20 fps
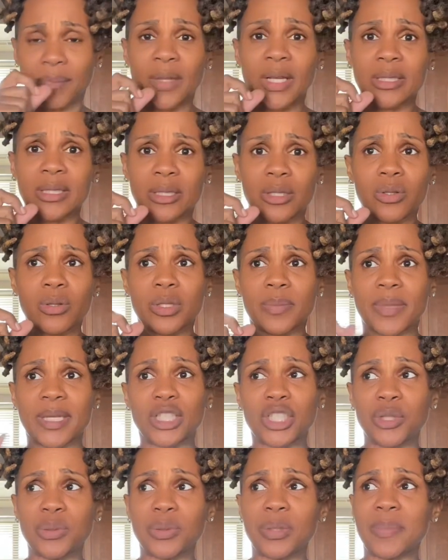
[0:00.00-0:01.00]
Excuse me.
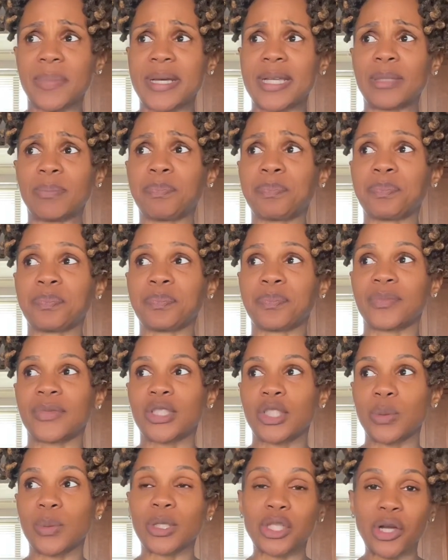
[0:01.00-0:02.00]
She would have been,
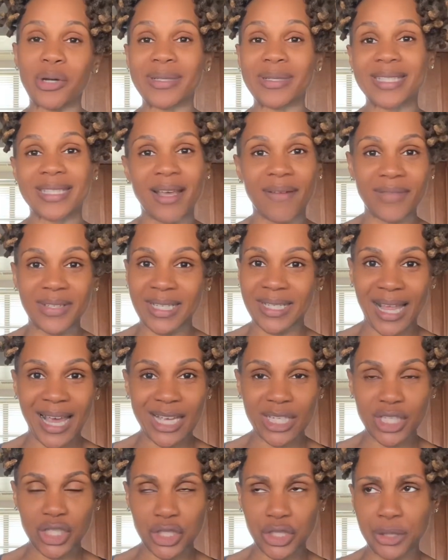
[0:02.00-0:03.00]
she would have turned 70
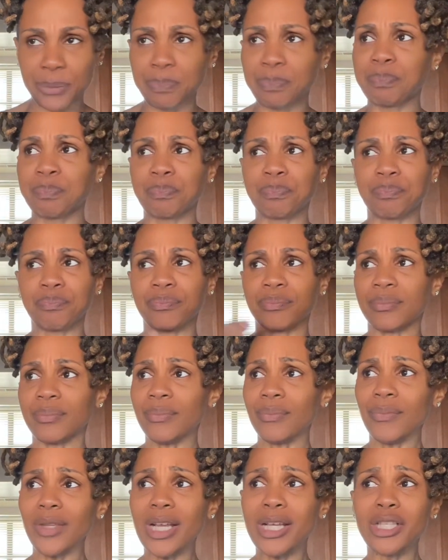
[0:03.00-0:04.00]
last year.
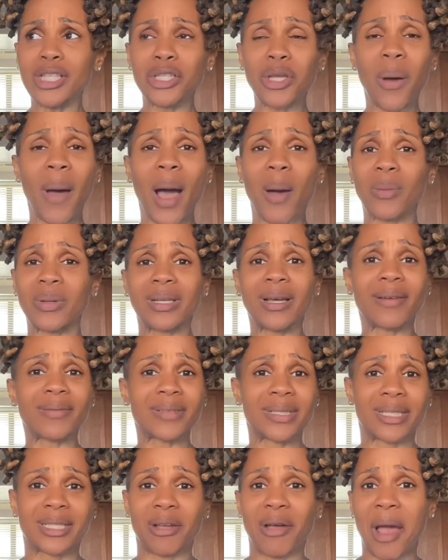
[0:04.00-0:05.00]
So I would love
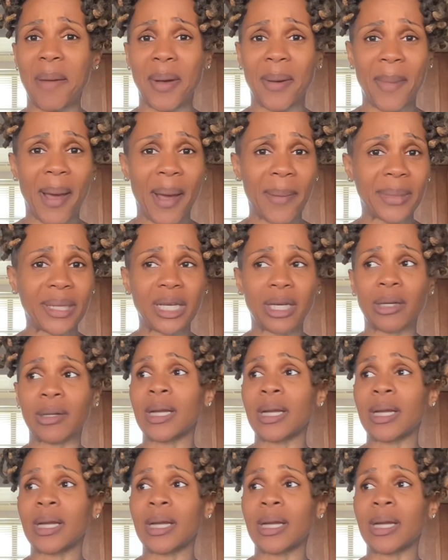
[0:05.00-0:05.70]
to still have my mom here.